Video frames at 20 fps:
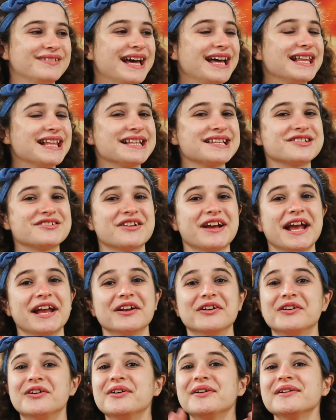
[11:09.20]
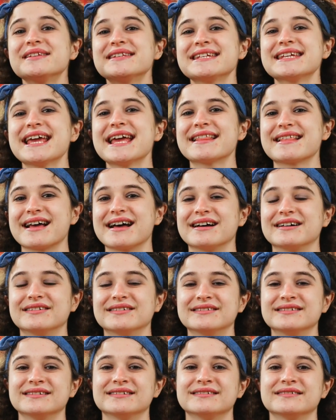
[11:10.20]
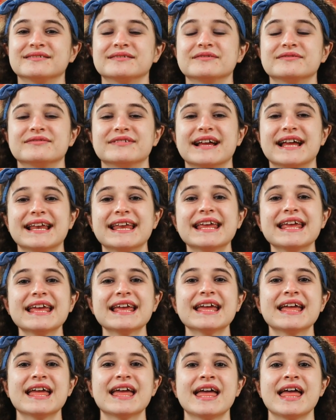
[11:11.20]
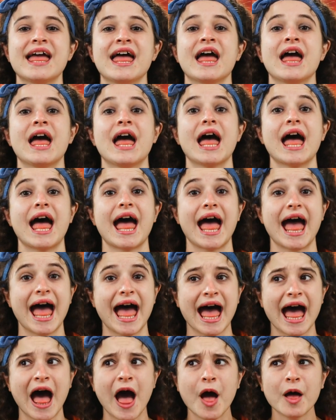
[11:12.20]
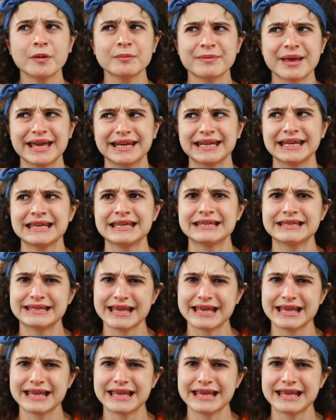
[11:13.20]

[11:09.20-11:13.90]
now let's try it all together. Yeah. Ready? How, How many